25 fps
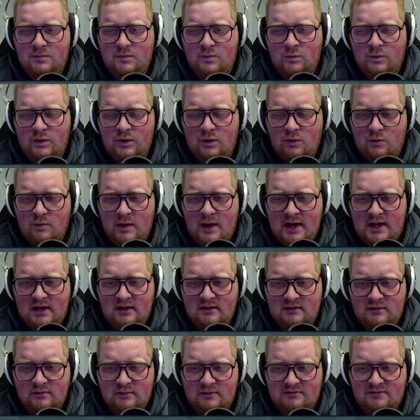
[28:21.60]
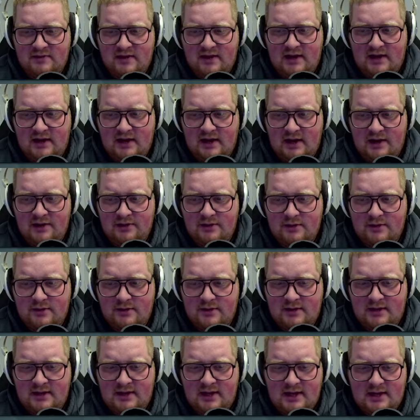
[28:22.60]
We will wait until we find
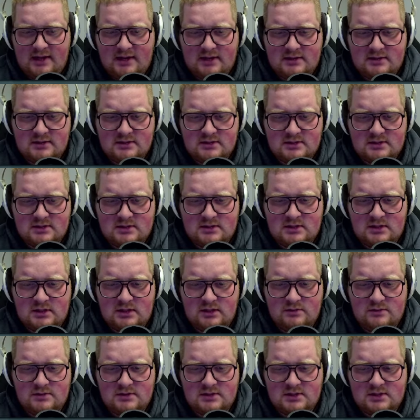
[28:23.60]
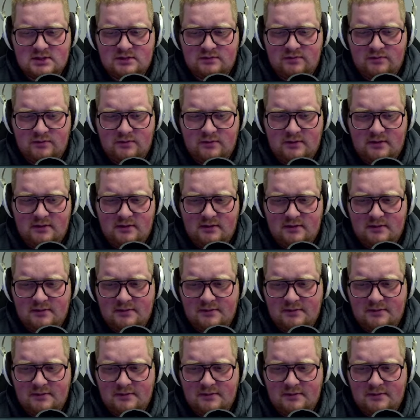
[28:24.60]
other kings to use this for.